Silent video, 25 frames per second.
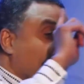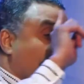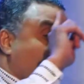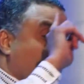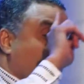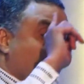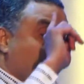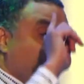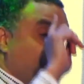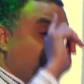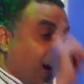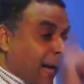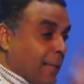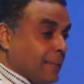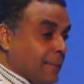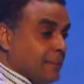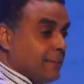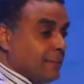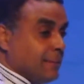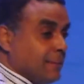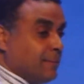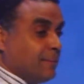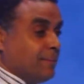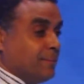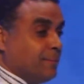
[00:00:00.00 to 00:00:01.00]
But
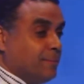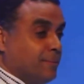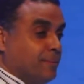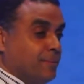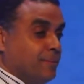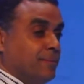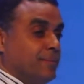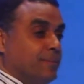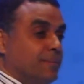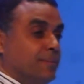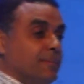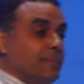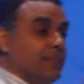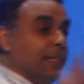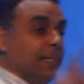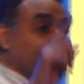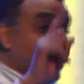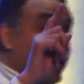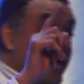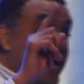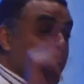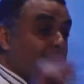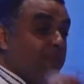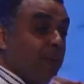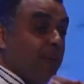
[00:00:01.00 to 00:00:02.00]

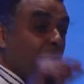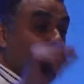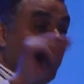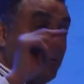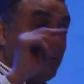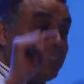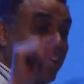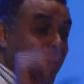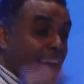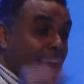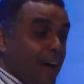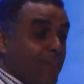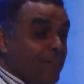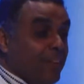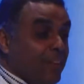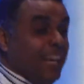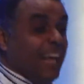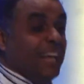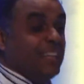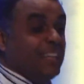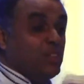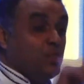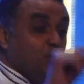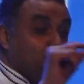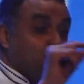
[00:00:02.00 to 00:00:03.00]
if I was having a
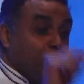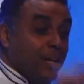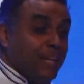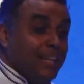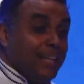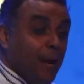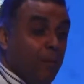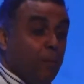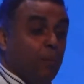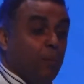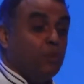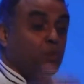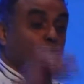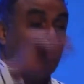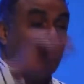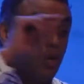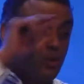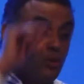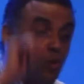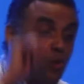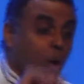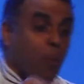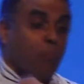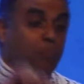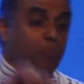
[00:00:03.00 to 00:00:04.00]
tree that was not
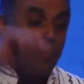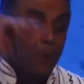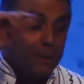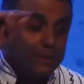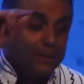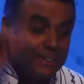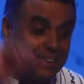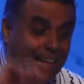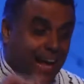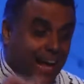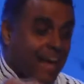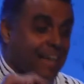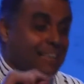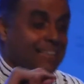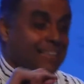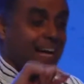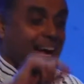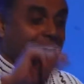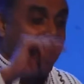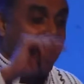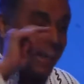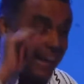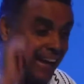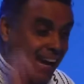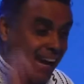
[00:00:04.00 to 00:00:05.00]
operating under
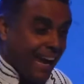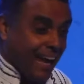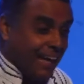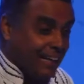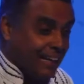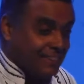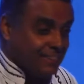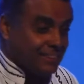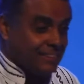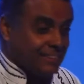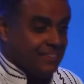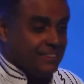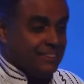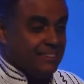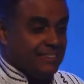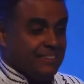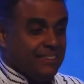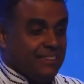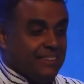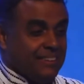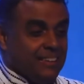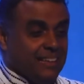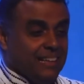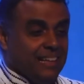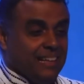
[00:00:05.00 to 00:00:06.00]
a curse,
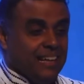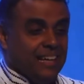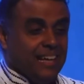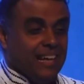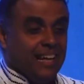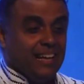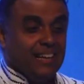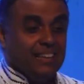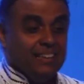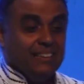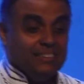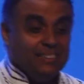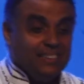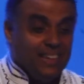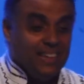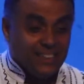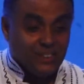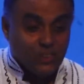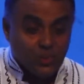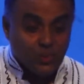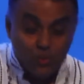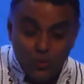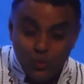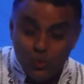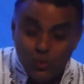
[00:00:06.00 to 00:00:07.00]

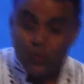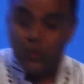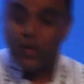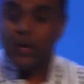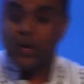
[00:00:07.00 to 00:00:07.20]
this tree,